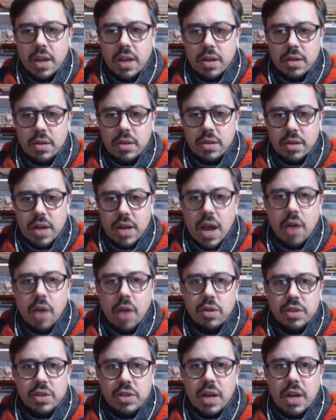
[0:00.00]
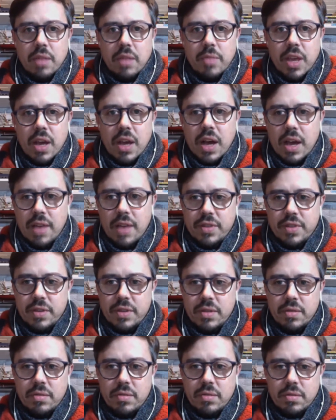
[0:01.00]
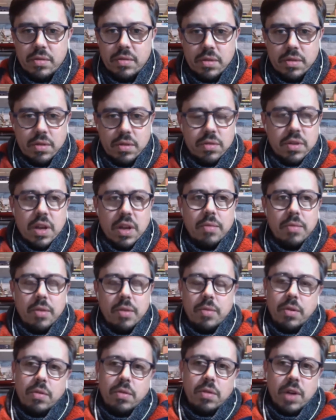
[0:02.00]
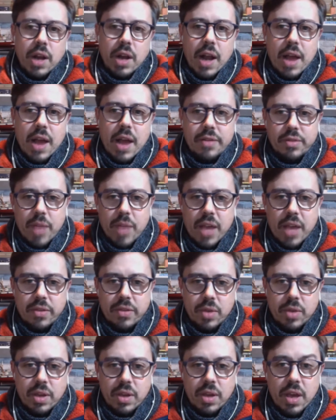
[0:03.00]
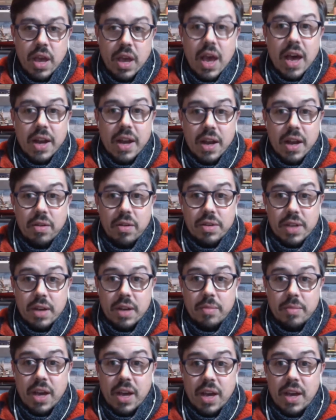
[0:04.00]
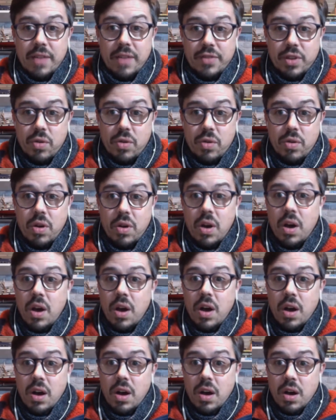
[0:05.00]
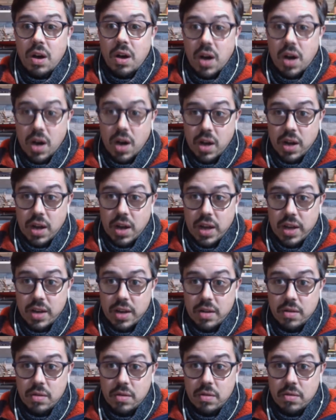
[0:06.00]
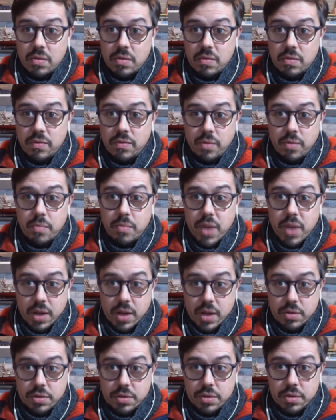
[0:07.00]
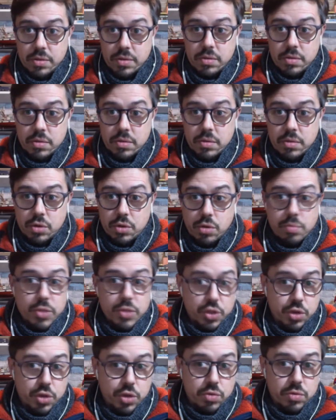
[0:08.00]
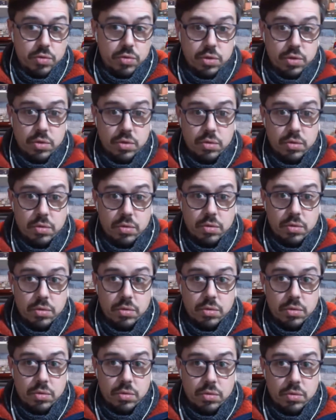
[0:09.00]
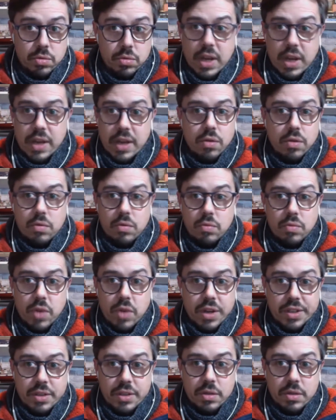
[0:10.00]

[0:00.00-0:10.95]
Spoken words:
And now you're telling me you're telling me about Google Classroom last week, and now you're telling me I have to go online from my house to my students. Like what?